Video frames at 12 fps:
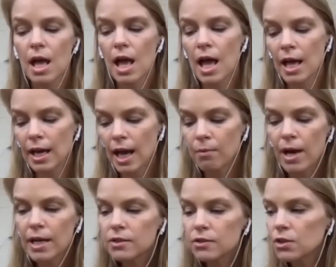And I
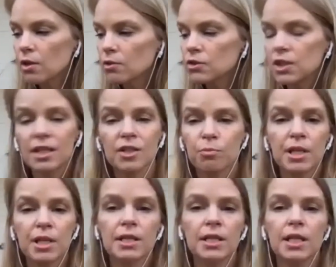went to go see this
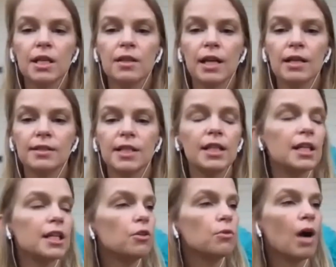PT that said that
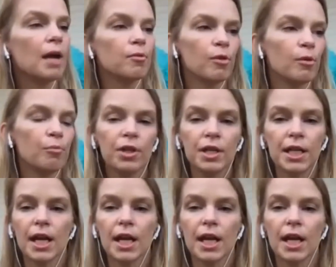he knew hypermobility,